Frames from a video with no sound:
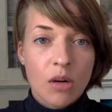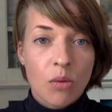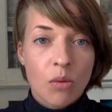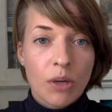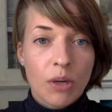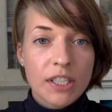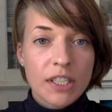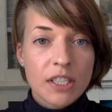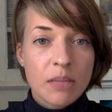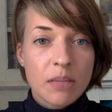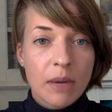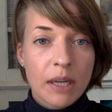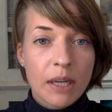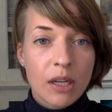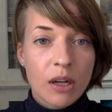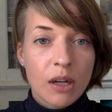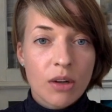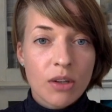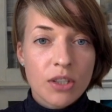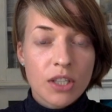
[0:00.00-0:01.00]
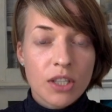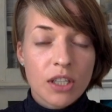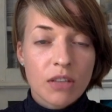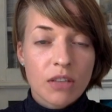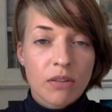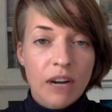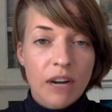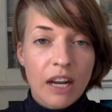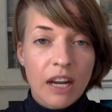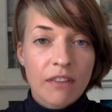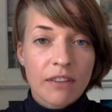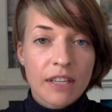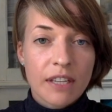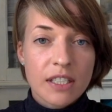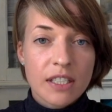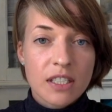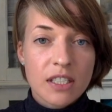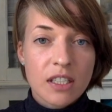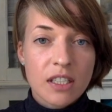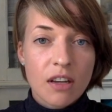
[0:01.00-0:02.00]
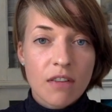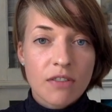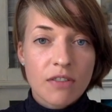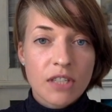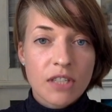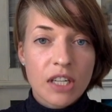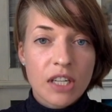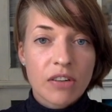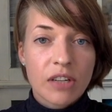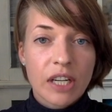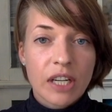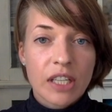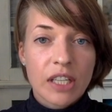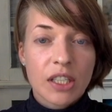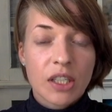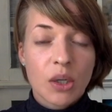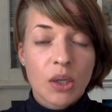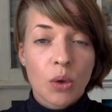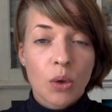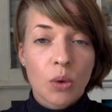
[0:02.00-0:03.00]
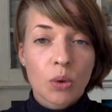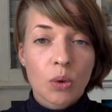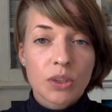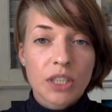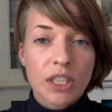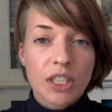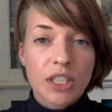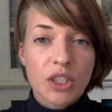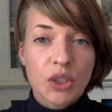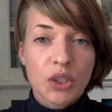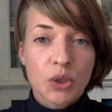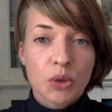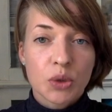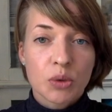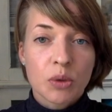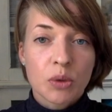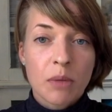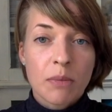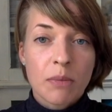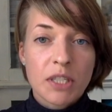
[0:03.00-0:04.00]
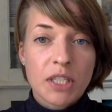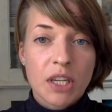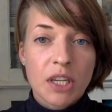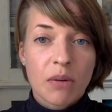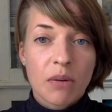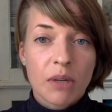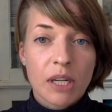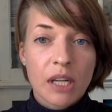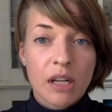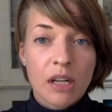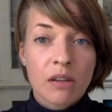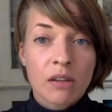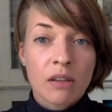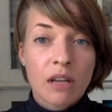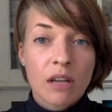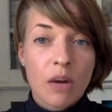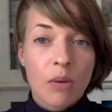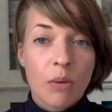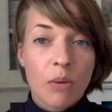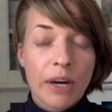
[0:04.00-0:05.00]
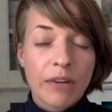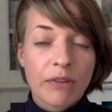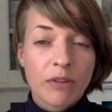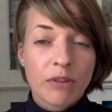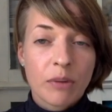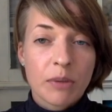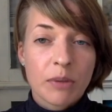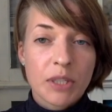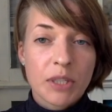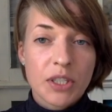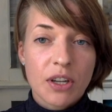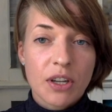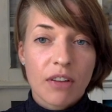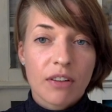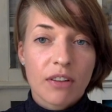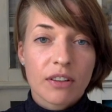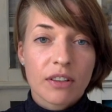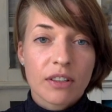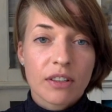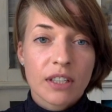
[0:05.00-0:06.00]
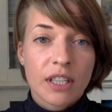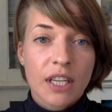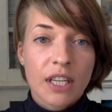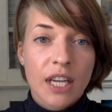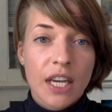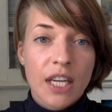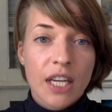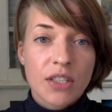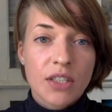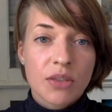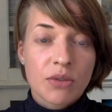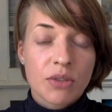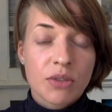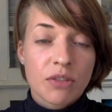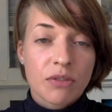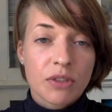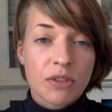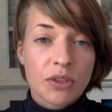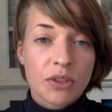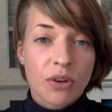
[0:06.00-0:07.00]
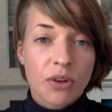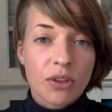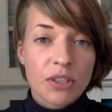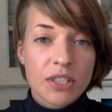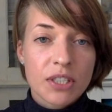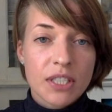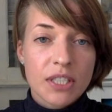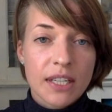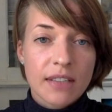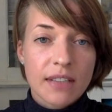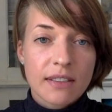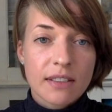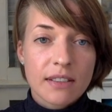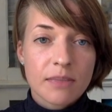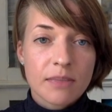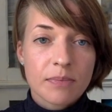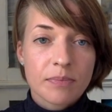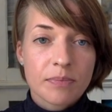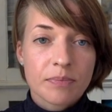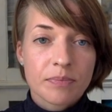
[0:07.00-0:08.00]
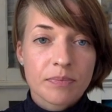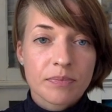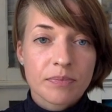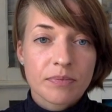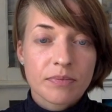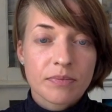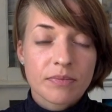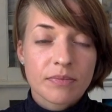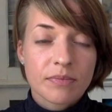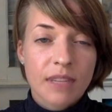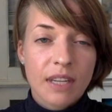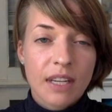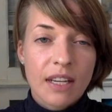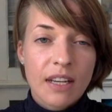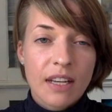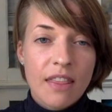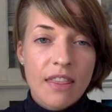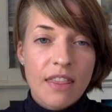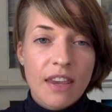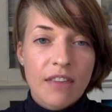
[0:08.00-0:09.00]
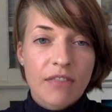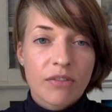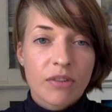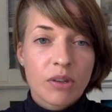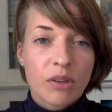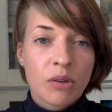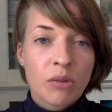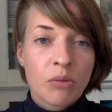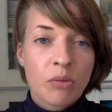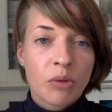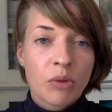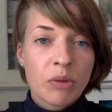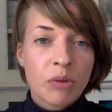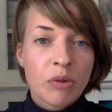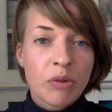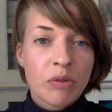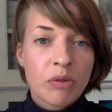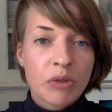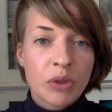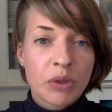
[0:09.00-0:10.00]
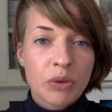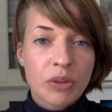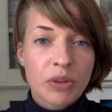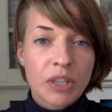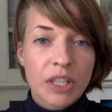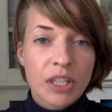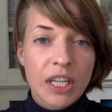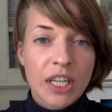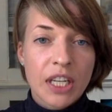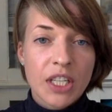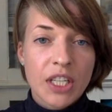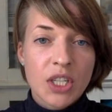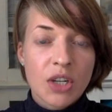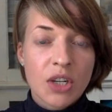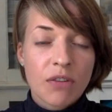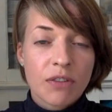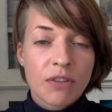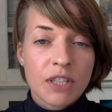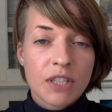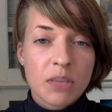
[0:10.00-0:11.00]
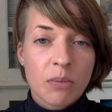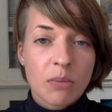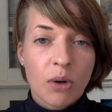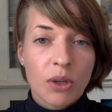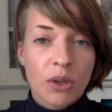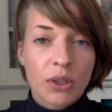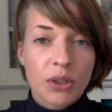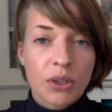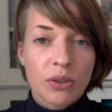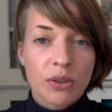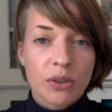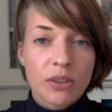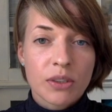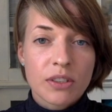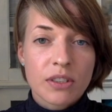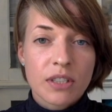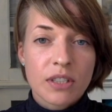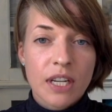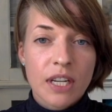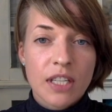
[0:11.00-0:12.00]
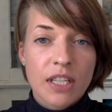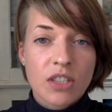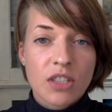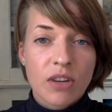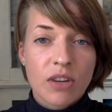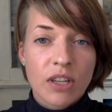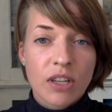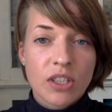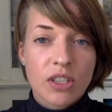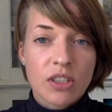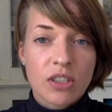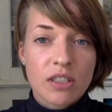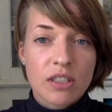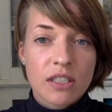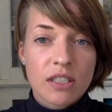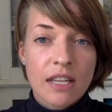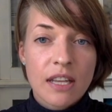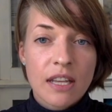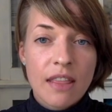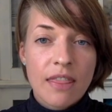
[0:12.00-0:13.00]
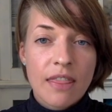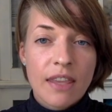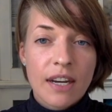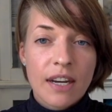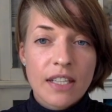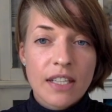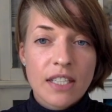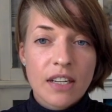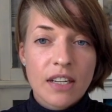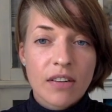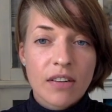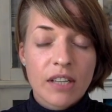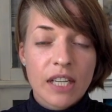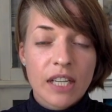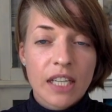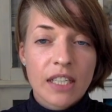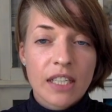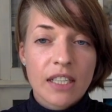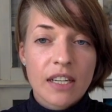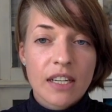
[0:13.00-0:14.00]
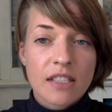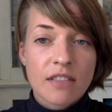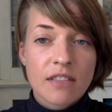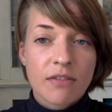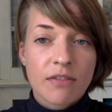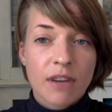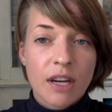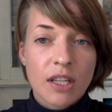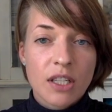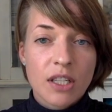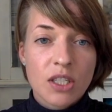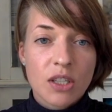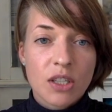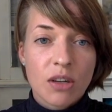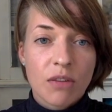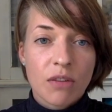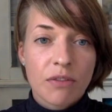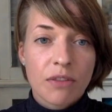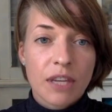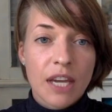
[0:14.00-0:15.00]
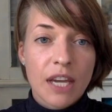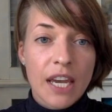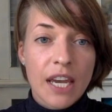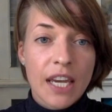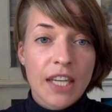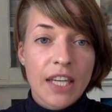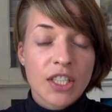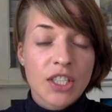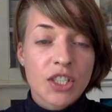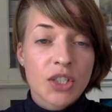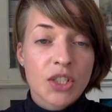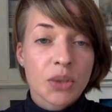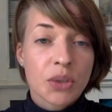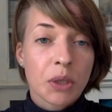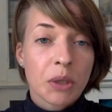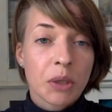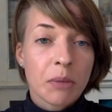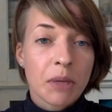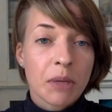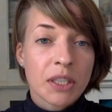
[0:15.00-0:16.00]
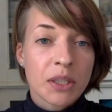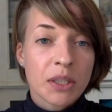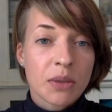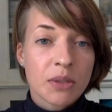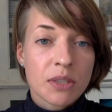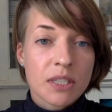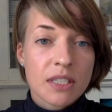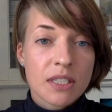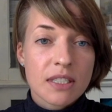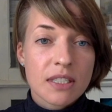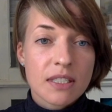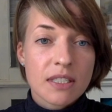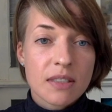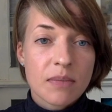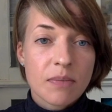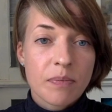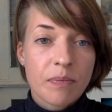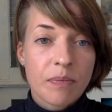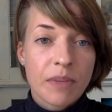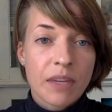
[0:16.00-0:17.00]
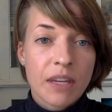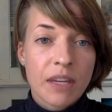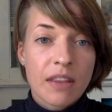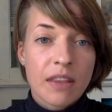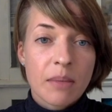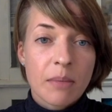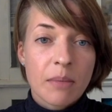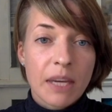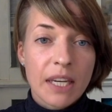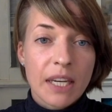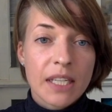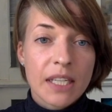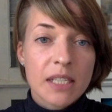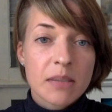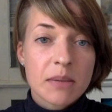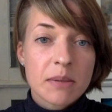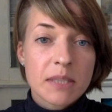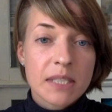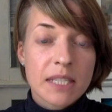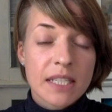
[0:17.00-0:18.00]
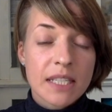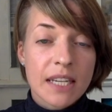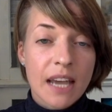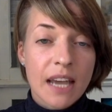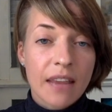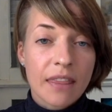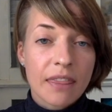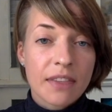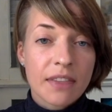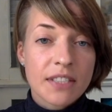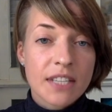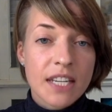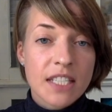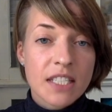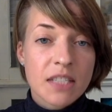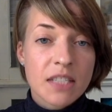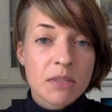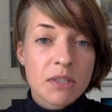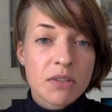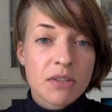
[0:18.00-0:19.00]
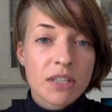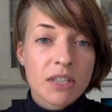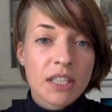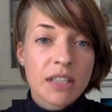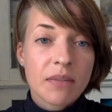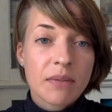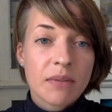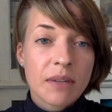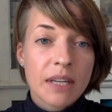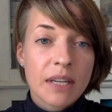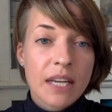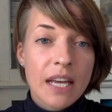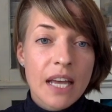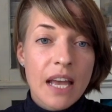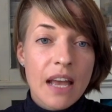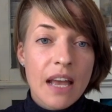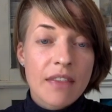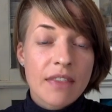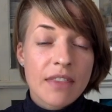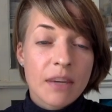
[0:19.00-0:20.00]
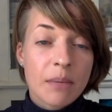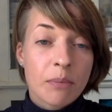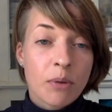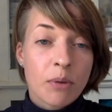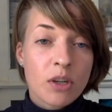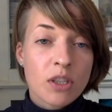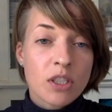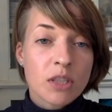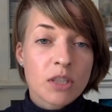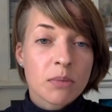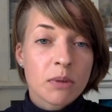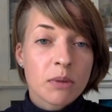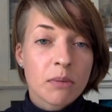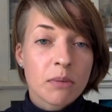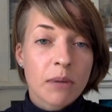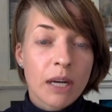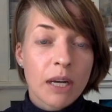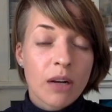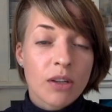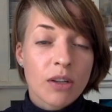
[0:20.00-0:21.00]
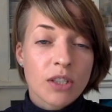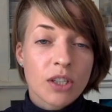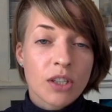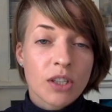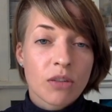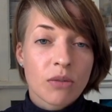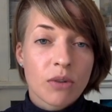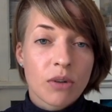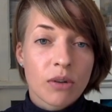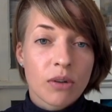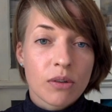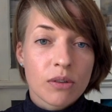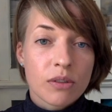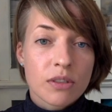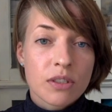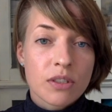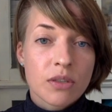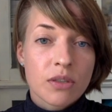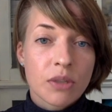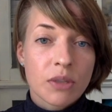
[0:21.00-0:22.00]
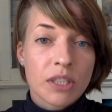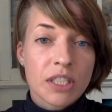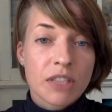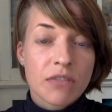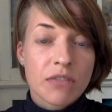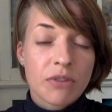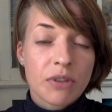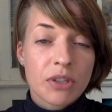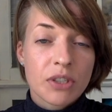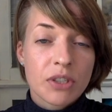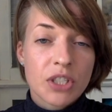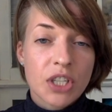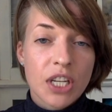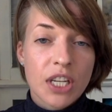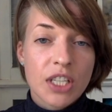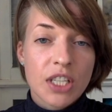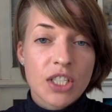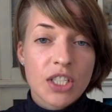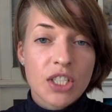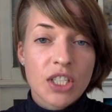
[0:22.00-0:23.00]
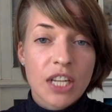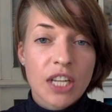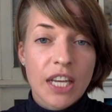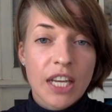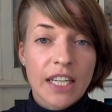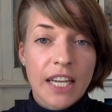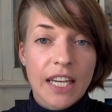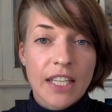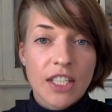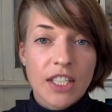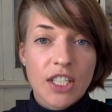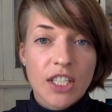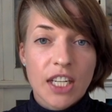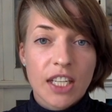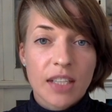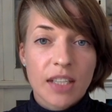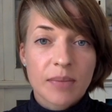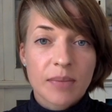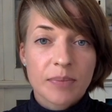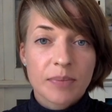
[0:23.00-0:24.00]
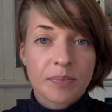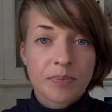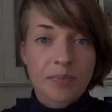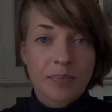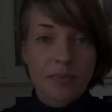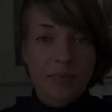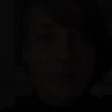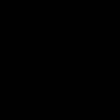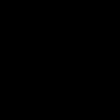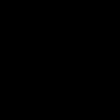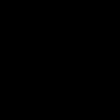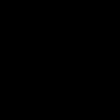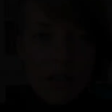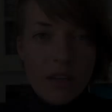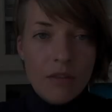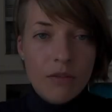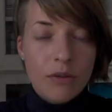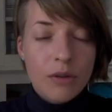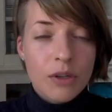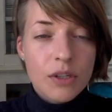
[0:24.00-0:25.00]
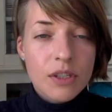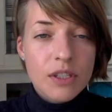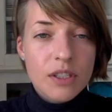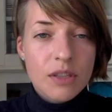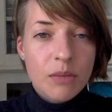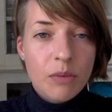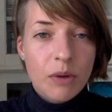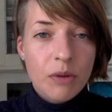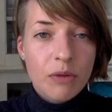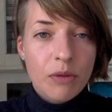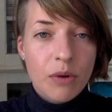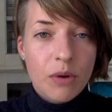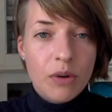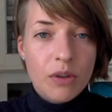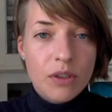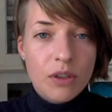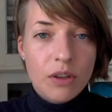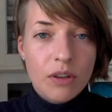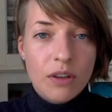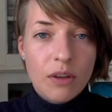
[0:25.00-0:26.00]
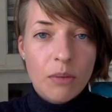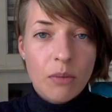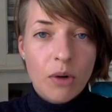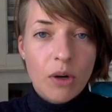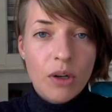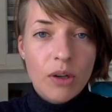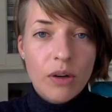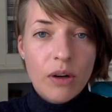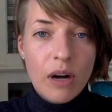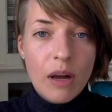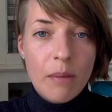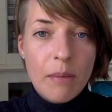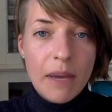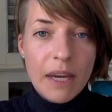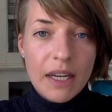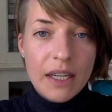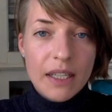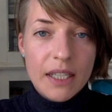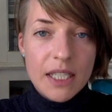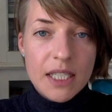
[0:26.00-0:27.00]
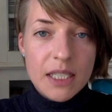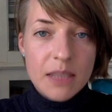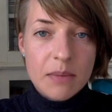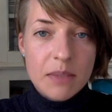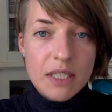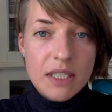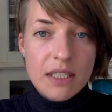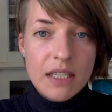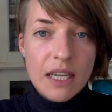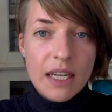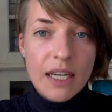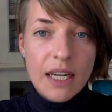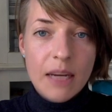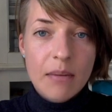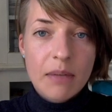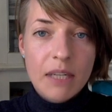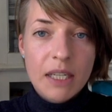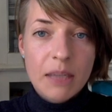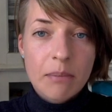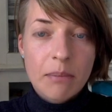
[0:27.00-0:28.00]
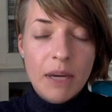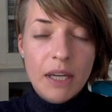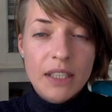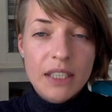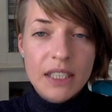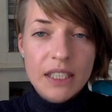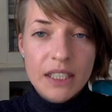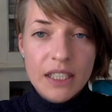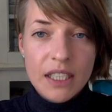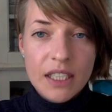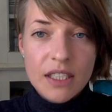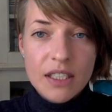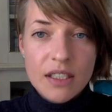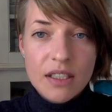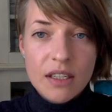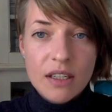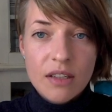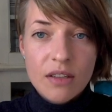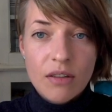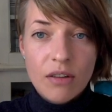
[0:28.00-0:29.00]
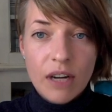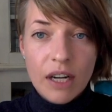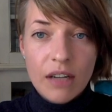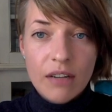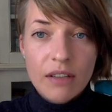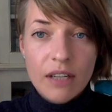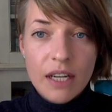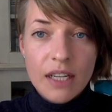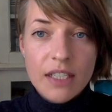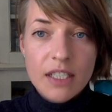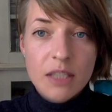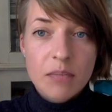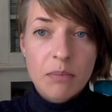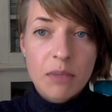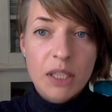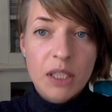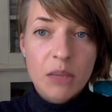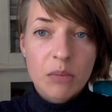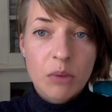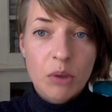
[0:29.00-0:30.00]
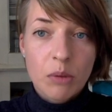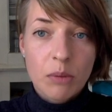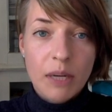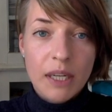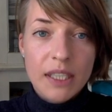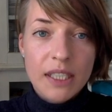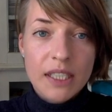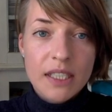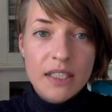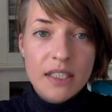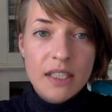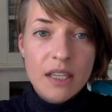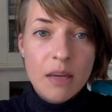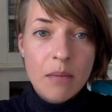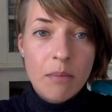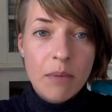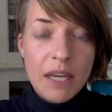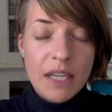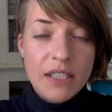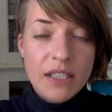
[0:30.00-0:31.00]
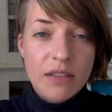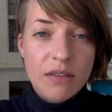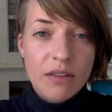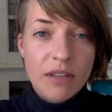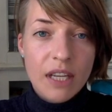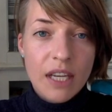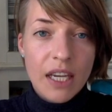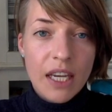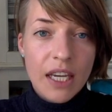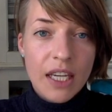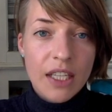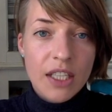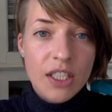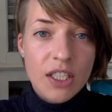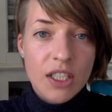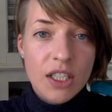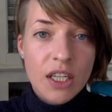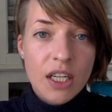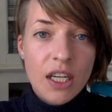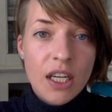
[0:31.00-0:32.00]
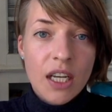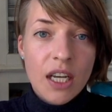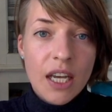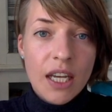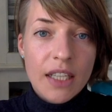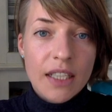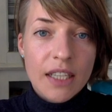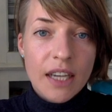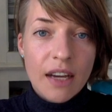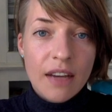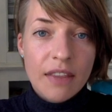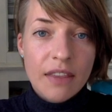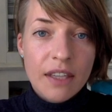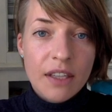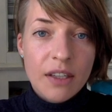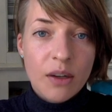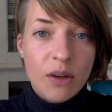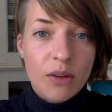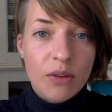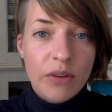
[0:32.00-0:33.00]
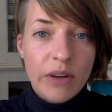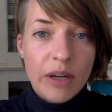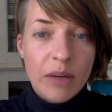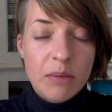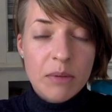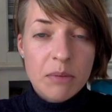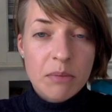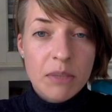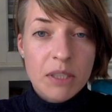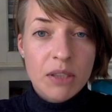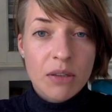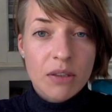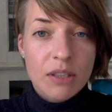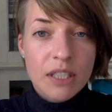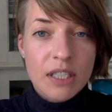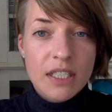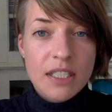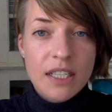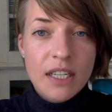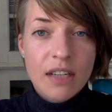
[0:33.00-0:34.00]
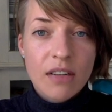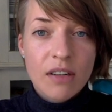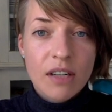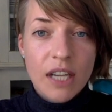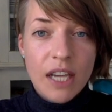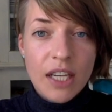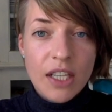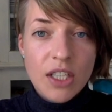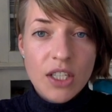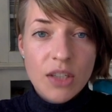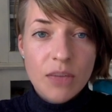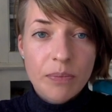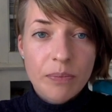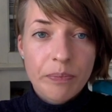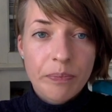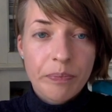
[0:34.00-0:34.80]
What is the biological relevance of segregating old and new material away from each other and to different daughter cells? Therefore, we review the nature of these molecules and structures that are segregated as a function of their age during mitosis, the mechanisms that guide this asymmetry, and their possible biological roles during differentiation and aging. First, we focus on the molecular mechanisms enabling budding yeast to recognize spindle pole bodies based on their age and guide their non-random mitotic segregation.